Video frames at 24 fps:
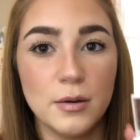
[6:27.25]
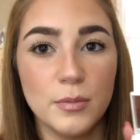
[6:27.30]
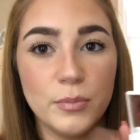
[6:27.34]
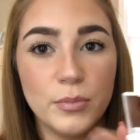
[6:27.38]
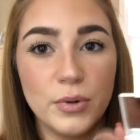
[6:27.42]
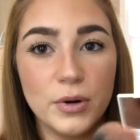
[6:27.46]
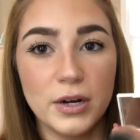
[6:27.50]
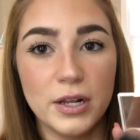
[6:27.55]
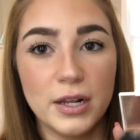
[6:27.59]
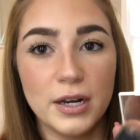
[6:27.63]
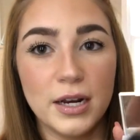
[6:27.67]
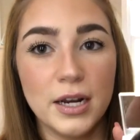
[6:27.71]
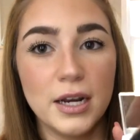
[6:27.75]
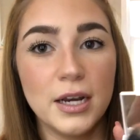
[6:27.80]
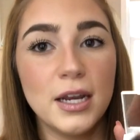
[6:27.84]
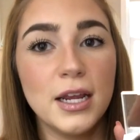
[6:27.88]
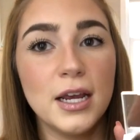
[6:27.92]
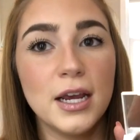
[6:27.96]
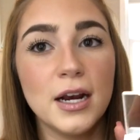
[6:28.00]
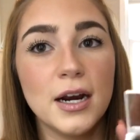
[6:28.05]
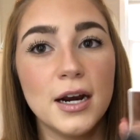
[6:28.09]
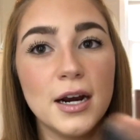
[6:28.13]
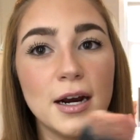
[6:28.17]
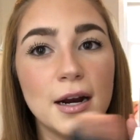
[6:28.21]
put it in
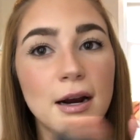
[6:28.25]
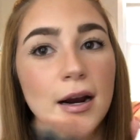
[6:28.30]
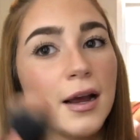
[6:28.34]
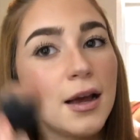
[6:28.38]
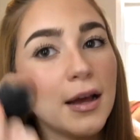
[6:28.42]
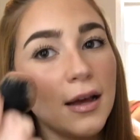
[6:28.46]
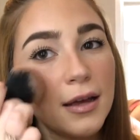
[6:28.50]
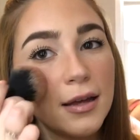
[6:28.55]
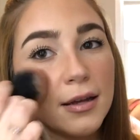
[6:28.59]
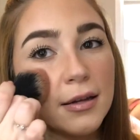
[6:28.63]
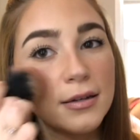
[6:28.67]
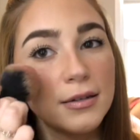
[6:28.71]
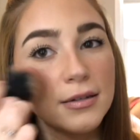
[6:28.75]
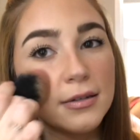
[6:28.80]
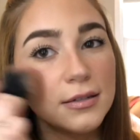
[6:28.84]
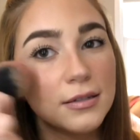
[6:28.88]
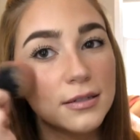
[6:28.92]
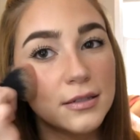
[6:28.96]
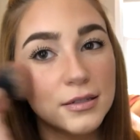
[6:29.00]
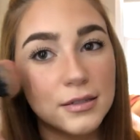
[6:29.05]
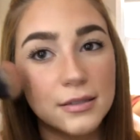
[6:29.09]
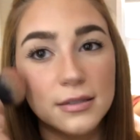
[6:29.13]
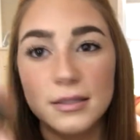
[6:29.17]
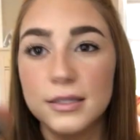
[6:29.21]
here and
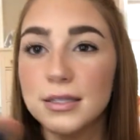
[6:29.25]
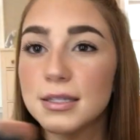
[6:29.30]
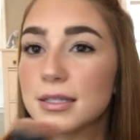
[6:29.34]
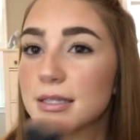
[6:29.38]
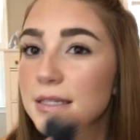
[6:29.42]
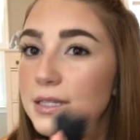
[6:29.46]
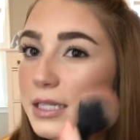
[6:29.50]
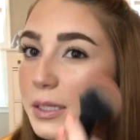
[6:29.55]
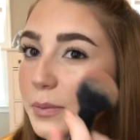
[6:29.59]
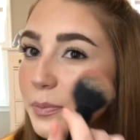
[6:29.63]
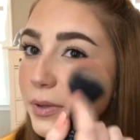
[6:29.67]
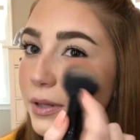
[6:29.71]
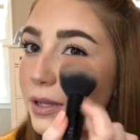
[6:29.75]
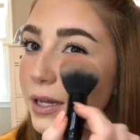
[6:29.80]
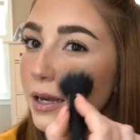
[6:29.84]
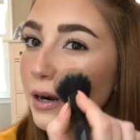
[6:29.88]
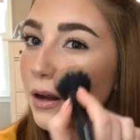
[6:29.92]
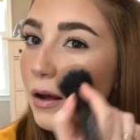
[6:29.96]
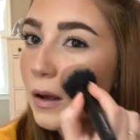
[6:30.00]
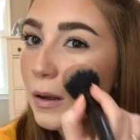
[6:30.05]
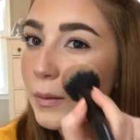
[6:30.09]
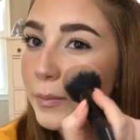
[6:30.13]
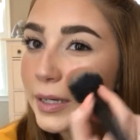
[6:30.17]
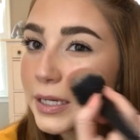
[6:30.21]
stipple
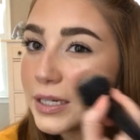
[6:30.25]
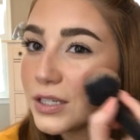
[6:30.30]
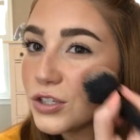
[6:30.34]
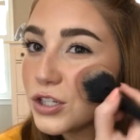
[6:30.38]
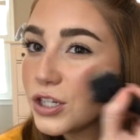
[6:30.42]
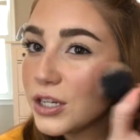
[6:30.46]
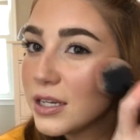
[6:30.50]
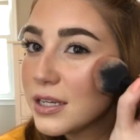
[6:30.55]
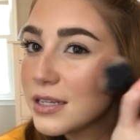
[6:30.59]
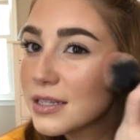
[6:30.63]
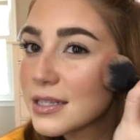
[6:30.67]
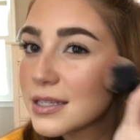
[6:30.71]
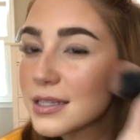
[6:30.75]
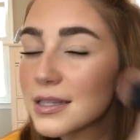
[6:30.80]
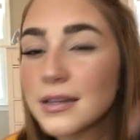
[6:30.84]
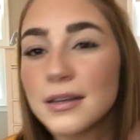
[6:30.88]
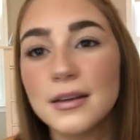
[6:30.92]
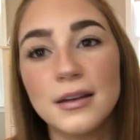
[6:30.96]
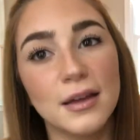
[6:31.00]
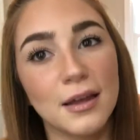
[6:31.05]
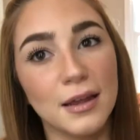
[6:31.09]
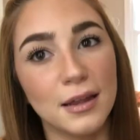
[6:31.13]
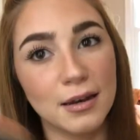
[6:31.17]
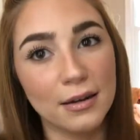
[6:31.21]
it on my cheeks
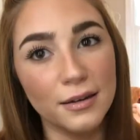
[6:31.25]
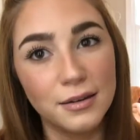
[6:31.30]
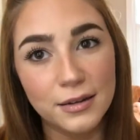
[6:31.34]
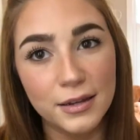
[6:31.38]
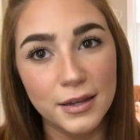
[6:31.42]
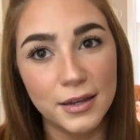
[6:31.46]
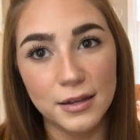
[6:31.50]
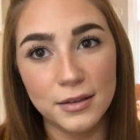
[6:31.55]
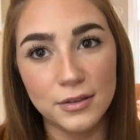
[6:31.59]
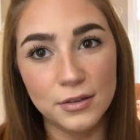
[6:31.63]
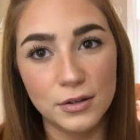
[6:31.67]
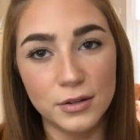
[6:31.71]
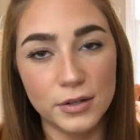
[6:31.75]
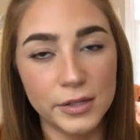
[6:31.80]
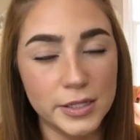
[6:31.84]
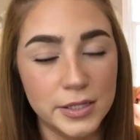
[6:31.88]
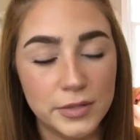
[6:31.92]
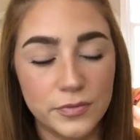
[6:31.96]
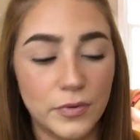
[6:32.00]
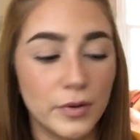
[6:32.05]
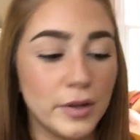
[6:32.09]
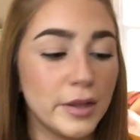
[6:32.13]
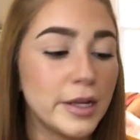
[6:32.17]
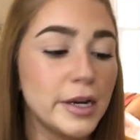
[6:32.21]
and it
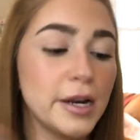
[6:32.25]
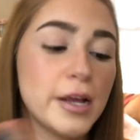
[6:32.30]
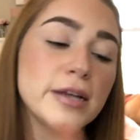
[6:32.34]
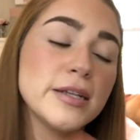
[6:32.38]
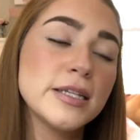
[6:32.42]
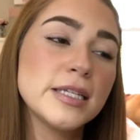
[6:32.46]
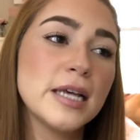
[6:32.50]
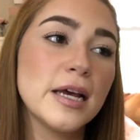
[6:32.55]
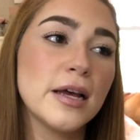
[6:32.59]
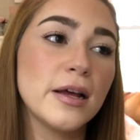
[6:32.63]
looks really nice.